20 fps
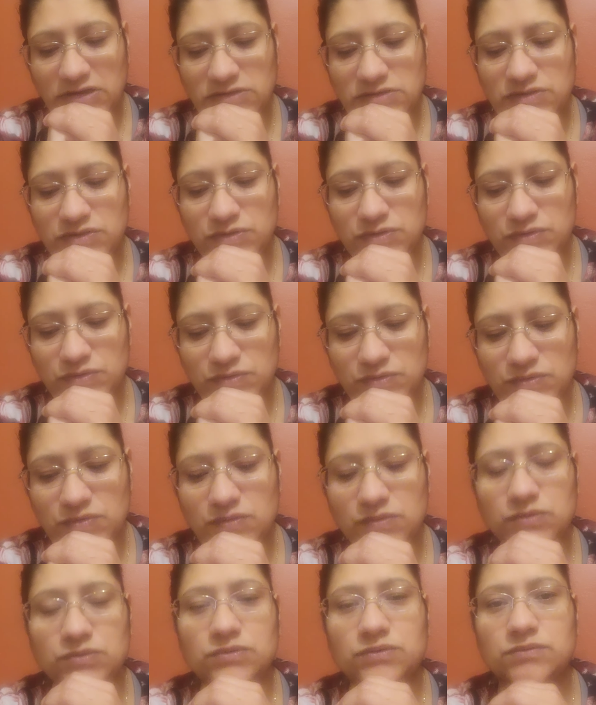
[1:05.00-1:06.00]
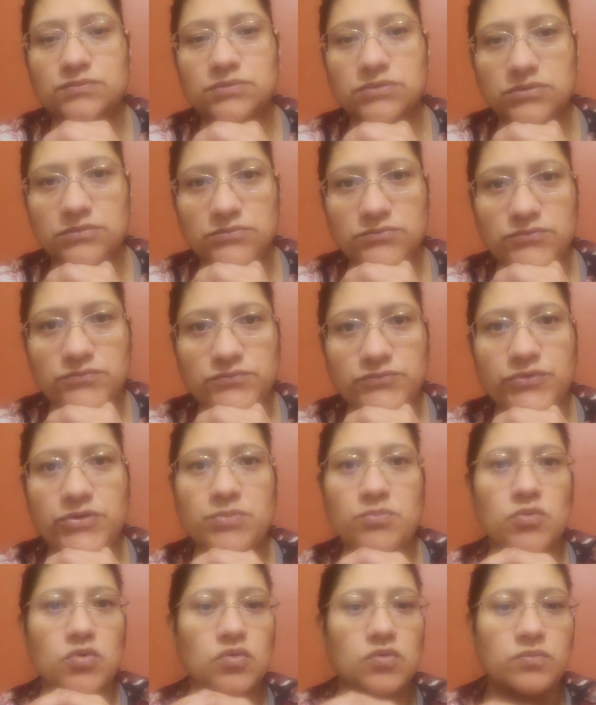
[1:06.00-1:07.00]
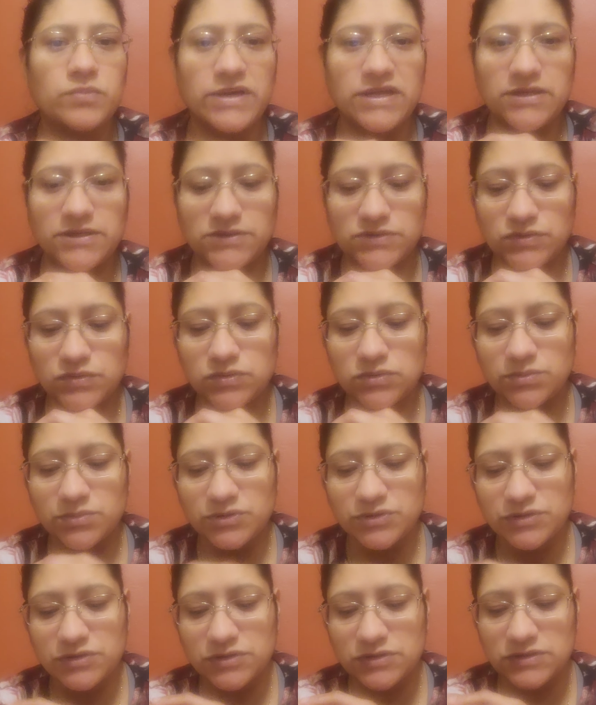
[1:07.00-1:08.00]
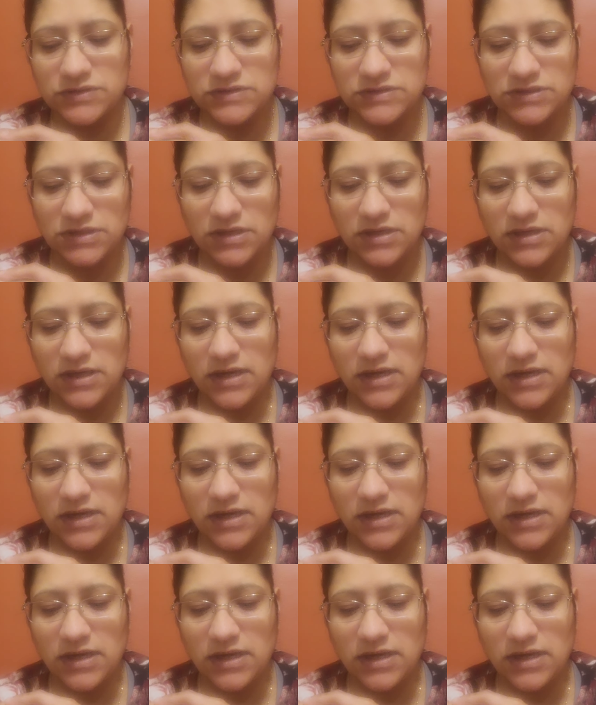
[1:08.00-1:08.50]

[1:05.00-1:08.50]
to remove any tumors,